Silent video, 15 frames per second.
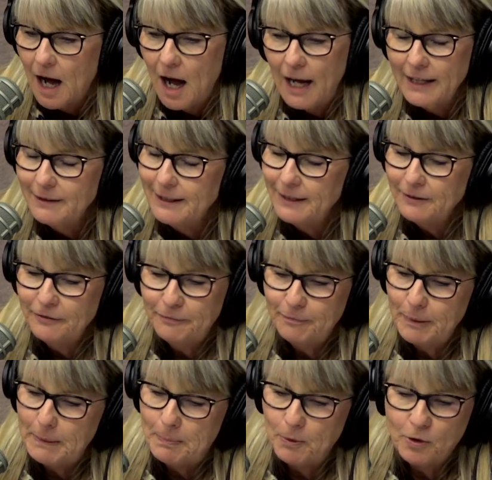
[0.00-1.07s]
I give
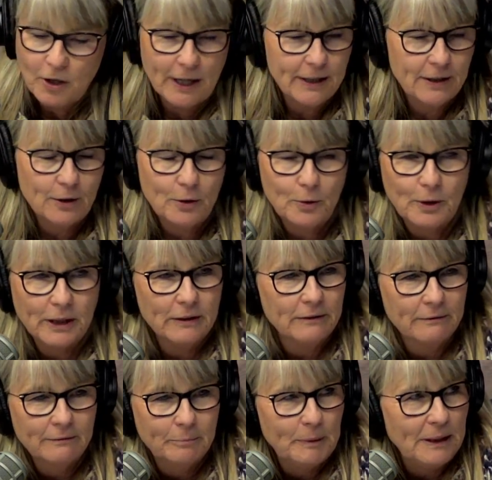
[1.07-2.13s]
people credit who
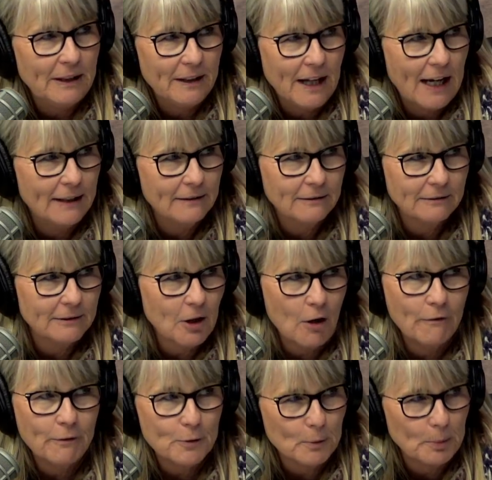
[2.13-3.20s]
can be that
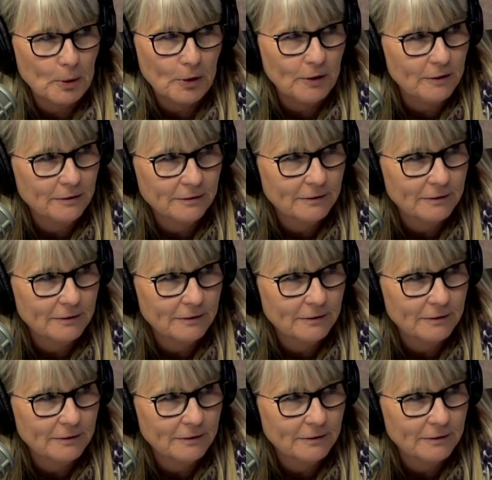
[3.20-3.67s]
comfortable